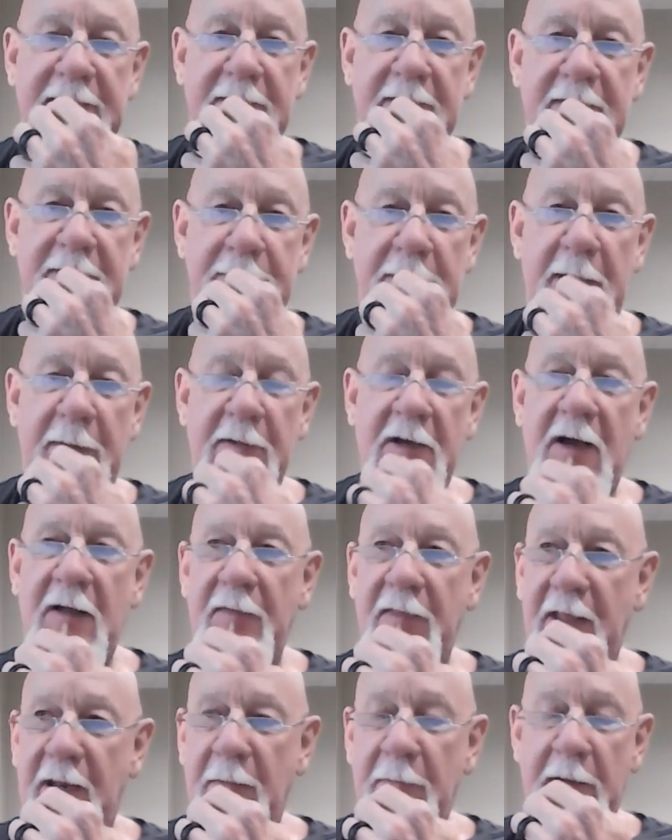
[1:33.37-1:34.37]
So maybe
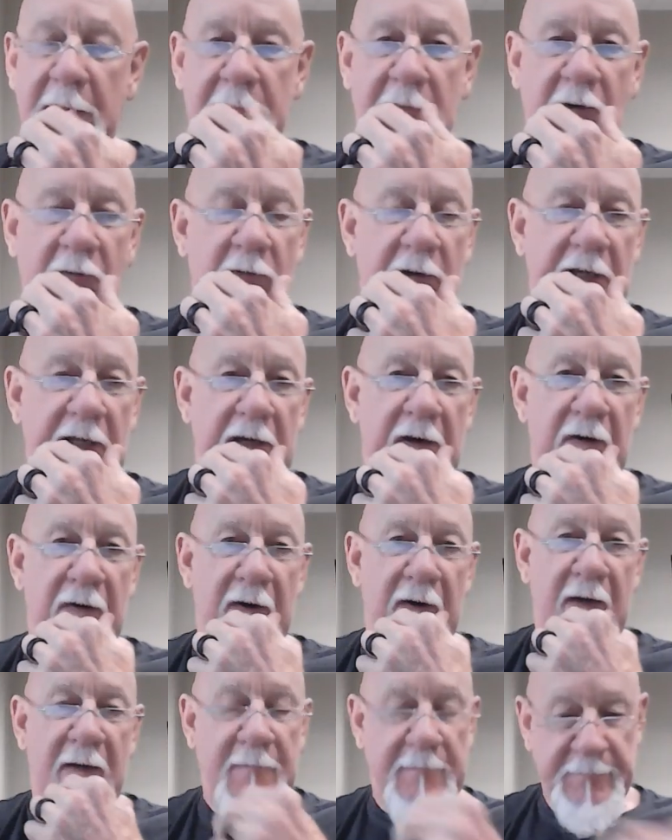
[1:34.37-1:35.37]
that'll make me quit
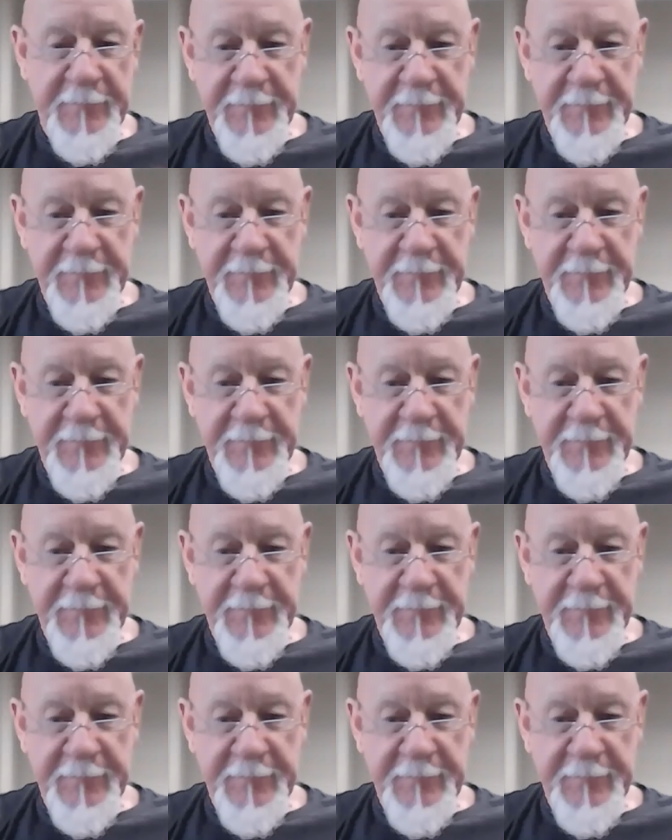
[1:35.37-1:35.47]
yawning.